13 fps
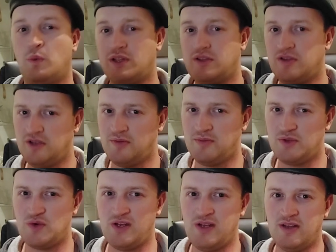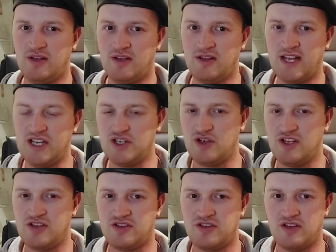what the between the
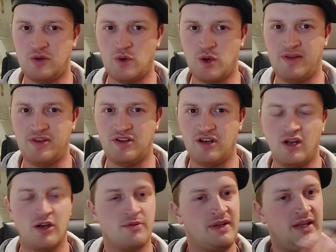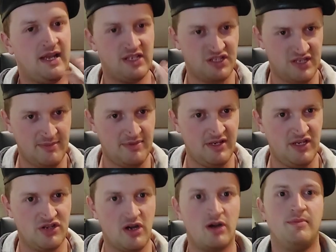nationalist uh, Kuomintang army and the
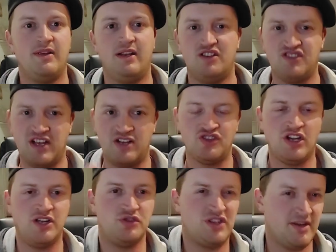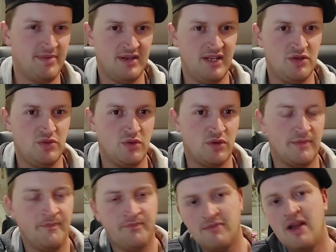Japanese army in the Second Sino-Japanese War.
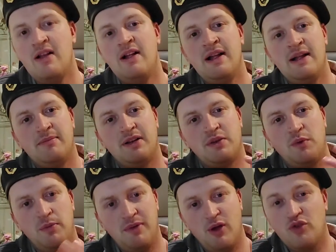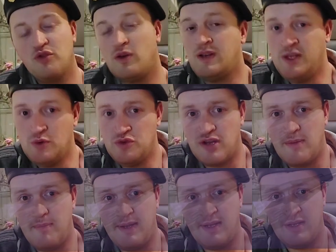But there will be also a new topic